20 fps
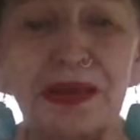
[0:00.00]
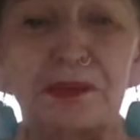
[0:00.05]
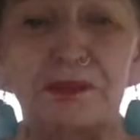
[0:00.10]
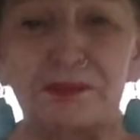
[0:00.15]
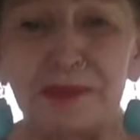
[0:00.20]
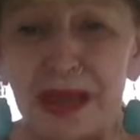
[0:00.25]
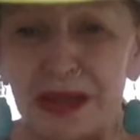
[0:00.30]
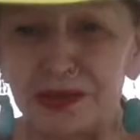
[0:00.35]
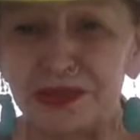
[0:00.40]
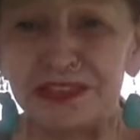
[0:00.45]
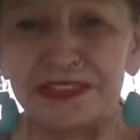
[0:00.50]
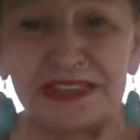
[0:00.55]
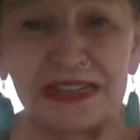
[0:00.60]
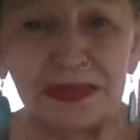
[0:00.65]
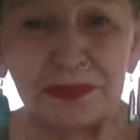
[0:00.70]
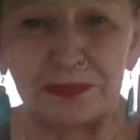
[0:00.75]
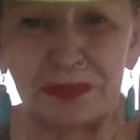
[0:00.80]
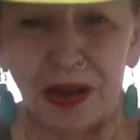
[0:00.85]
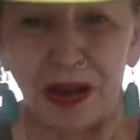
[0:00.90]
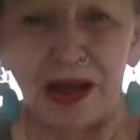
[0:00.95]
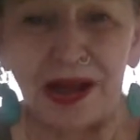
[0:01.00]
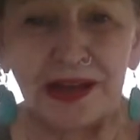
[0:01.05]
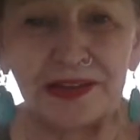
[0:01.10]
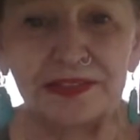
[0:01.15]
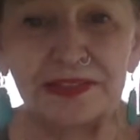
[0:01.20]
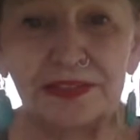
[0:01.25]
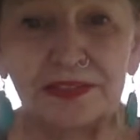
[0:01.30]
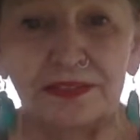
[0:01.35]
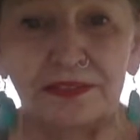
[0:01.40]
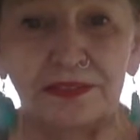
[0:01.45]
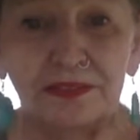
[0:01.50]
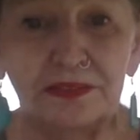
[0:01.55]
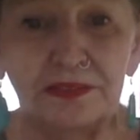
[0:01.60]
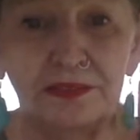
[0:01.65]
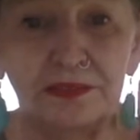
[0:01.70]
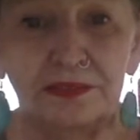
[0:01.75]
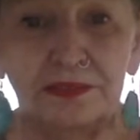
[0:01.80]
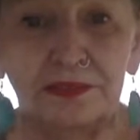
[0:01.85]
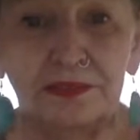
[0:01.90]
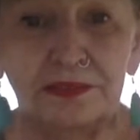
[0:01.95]
a melting pot
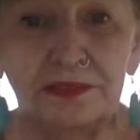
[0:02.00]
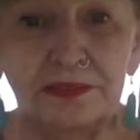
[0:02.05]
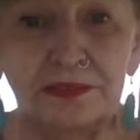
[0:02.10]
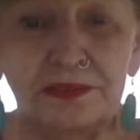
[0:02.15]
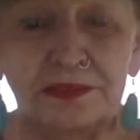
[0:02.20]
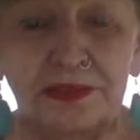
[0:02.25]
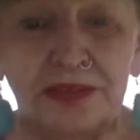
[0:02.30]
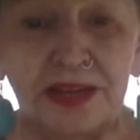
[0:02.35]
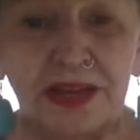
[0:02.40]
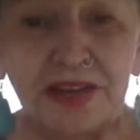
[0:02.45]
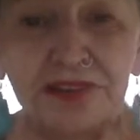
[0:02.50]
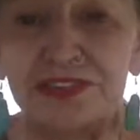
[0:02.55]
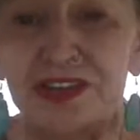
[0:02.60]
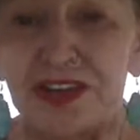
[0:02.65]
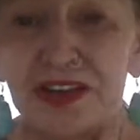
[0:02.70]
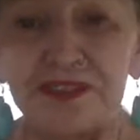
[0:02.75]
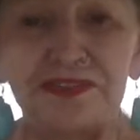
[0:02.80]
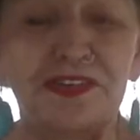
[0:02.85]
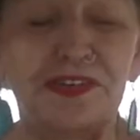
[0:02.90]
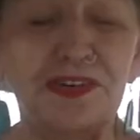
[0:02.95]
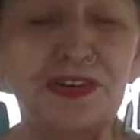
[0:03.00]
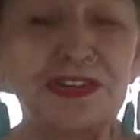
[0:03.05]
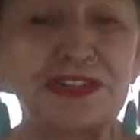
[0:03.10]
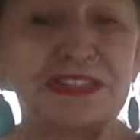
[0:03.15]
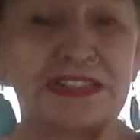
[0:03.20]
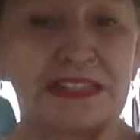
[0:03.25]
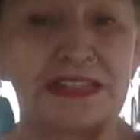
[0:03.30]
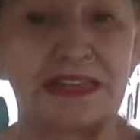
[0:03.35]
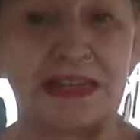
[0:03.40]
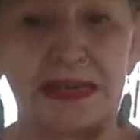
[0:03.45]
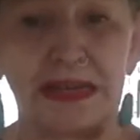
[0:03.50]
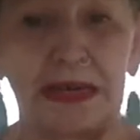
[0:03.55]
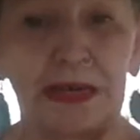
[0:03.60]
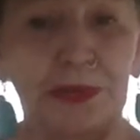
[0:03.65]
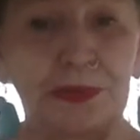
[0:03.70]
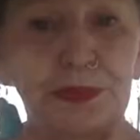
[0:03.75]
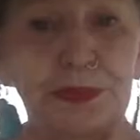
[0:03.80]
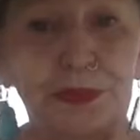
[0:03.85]
of diversity.